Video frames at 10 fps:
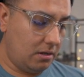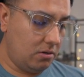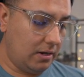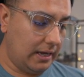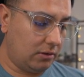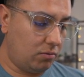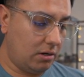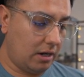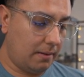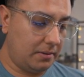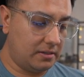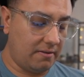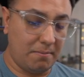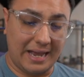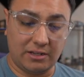You get 3 copies
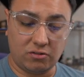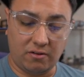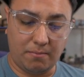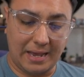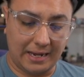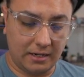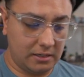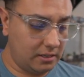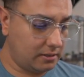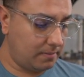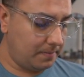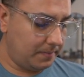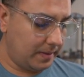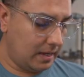of Master of Magnetism,